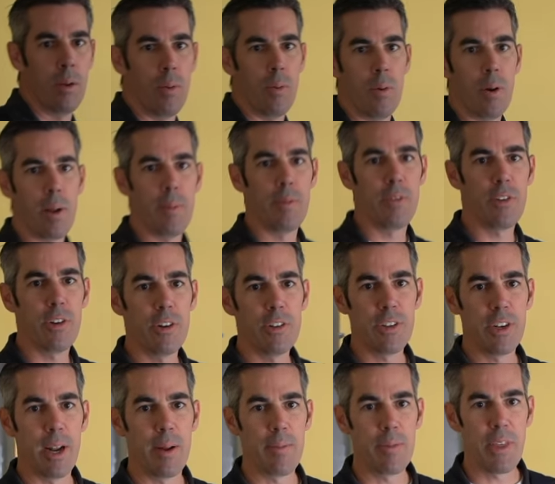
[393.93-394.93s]
When I'm
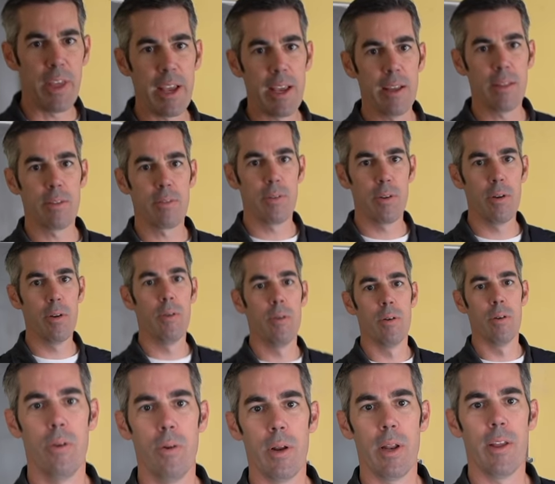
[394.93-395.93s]
searching, I'm thinking through
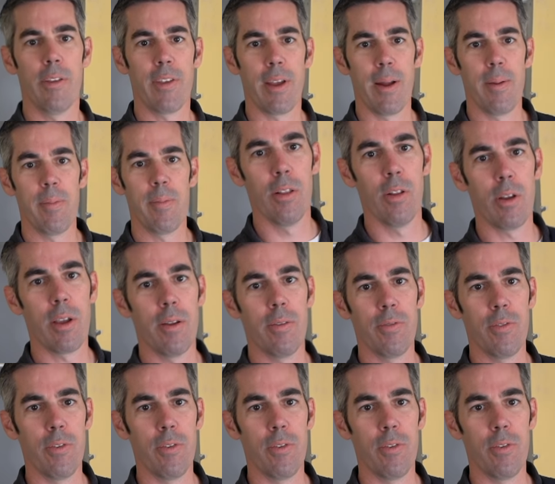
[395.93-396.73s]
who it is I'm looking